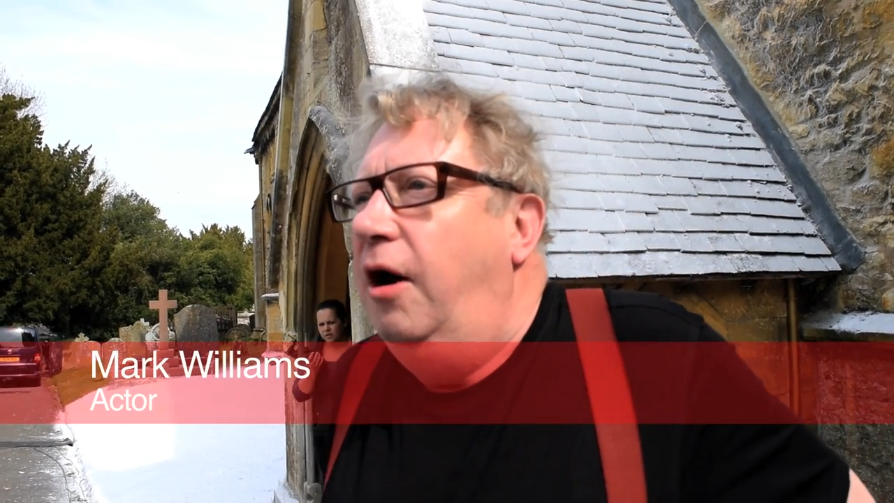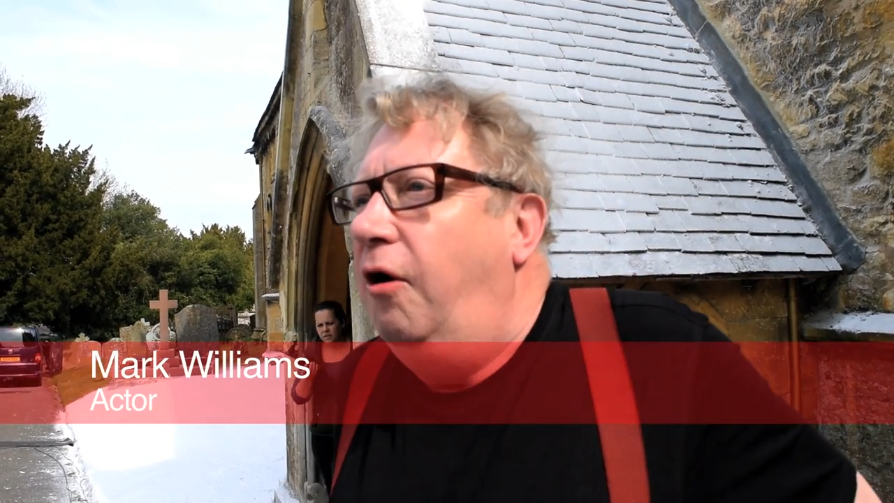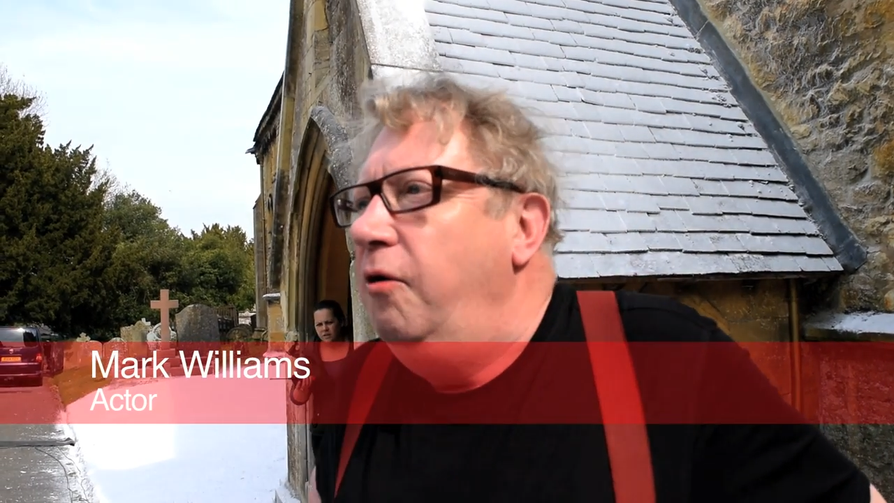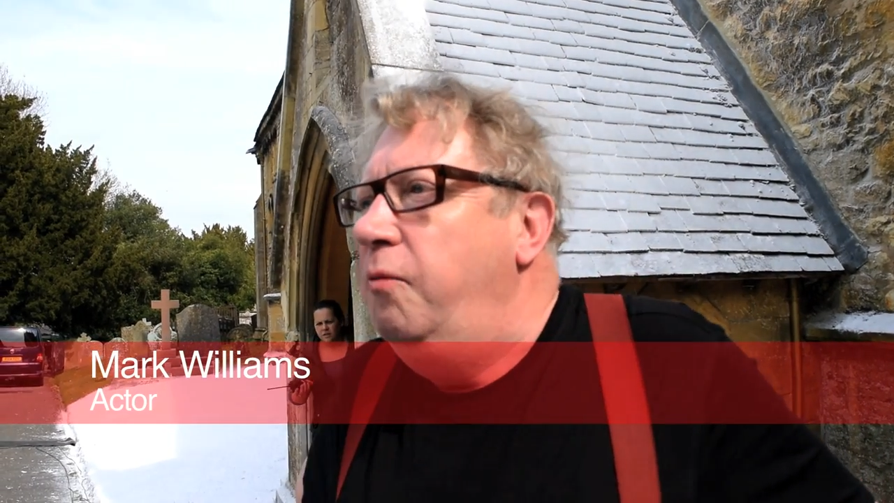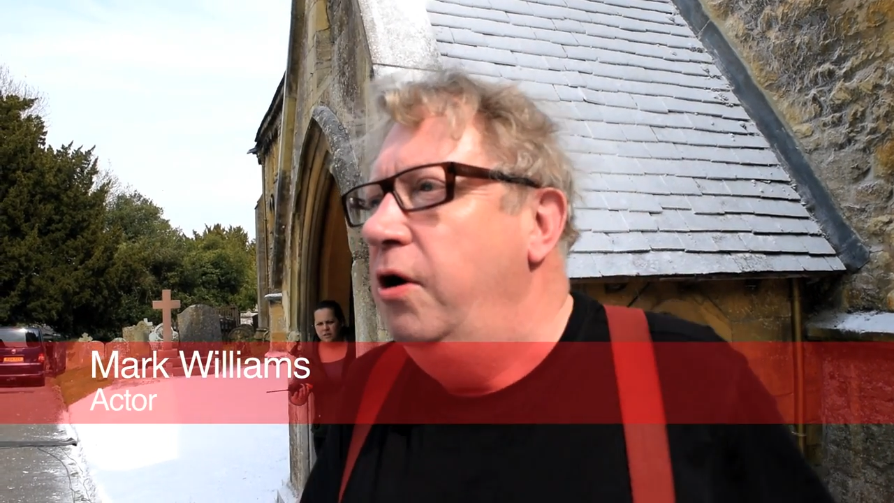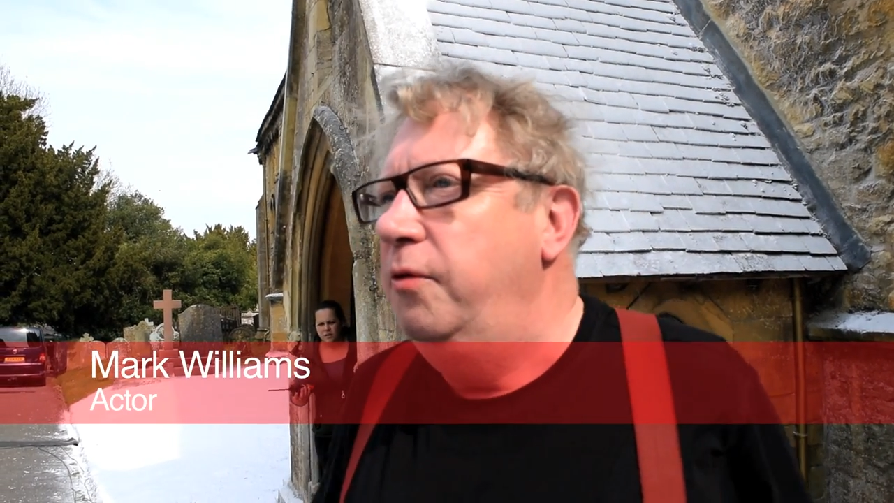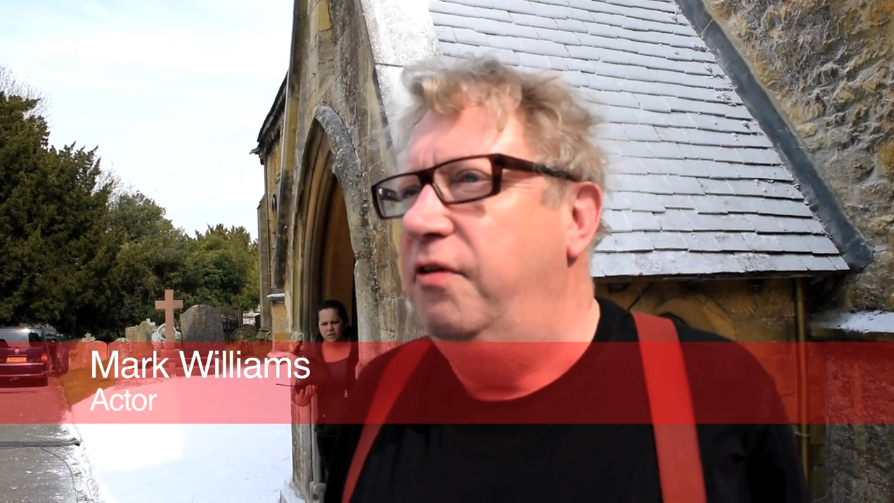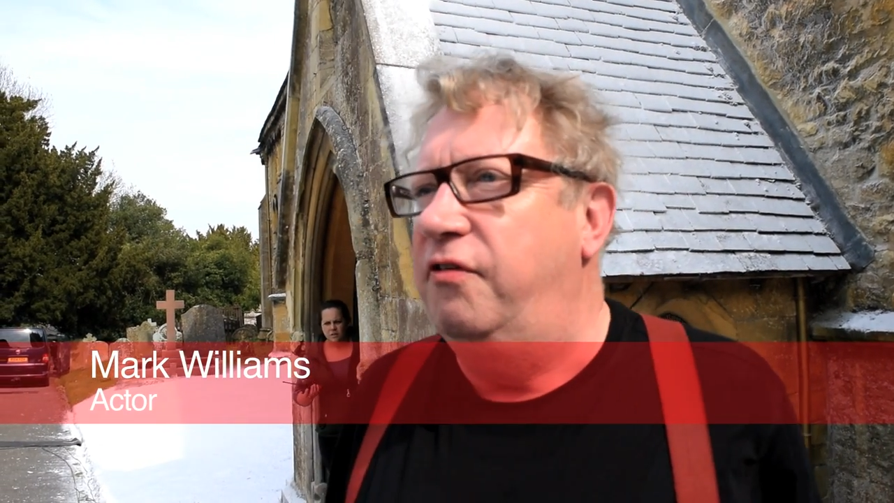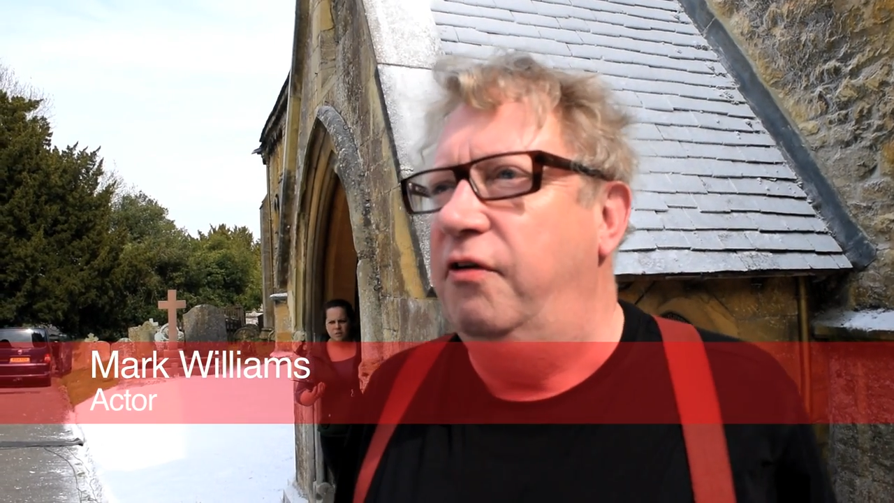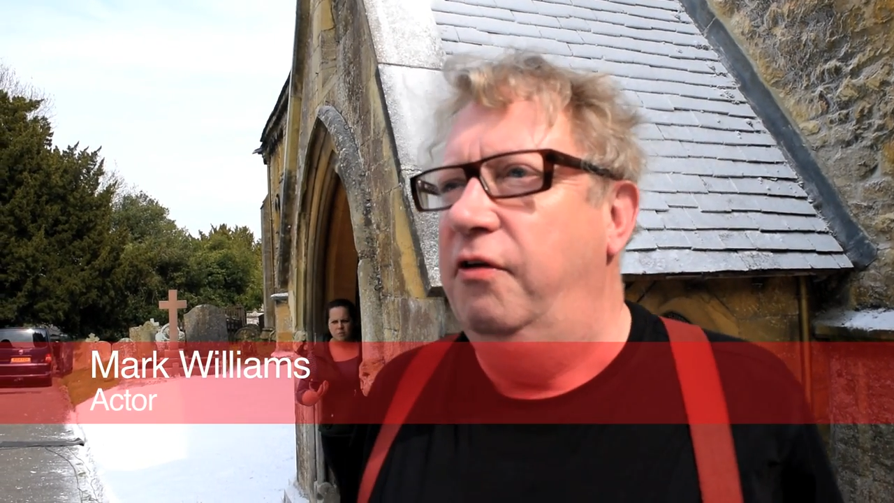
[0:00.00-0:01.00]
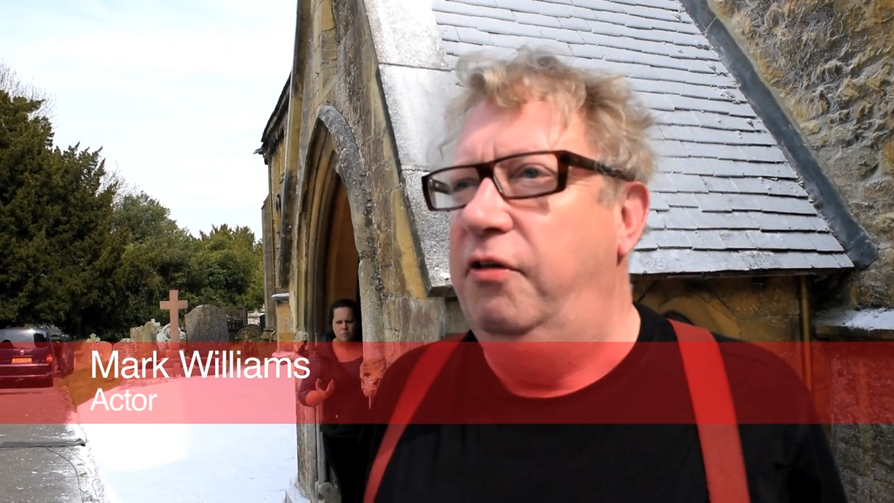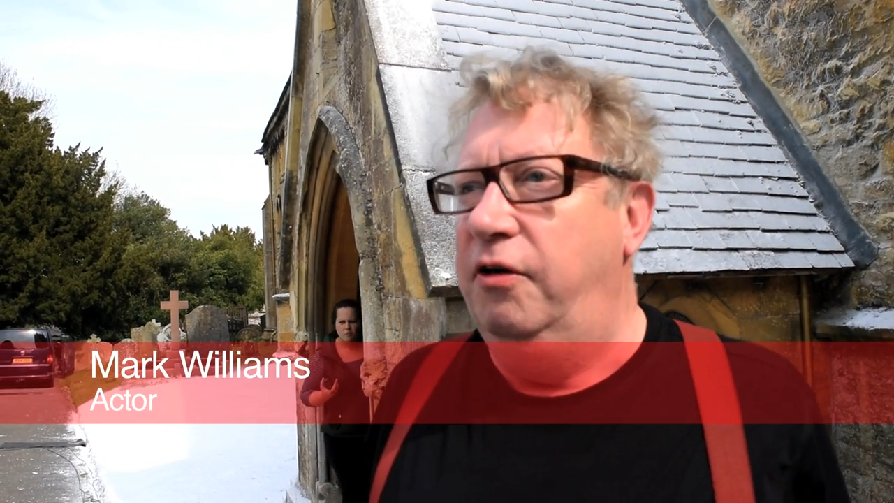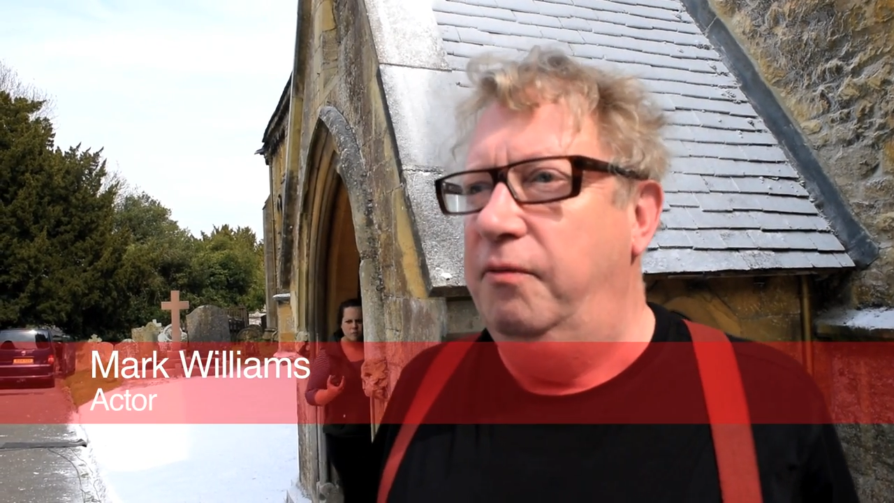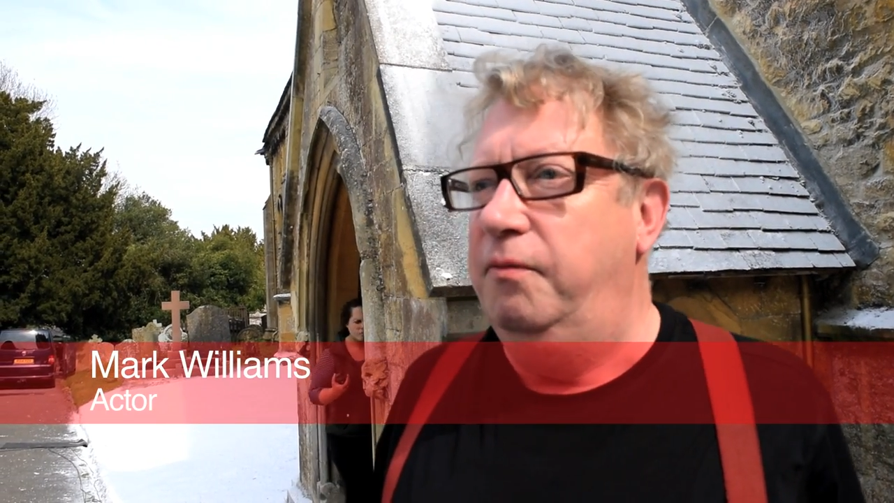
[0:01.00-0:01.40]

I work with the,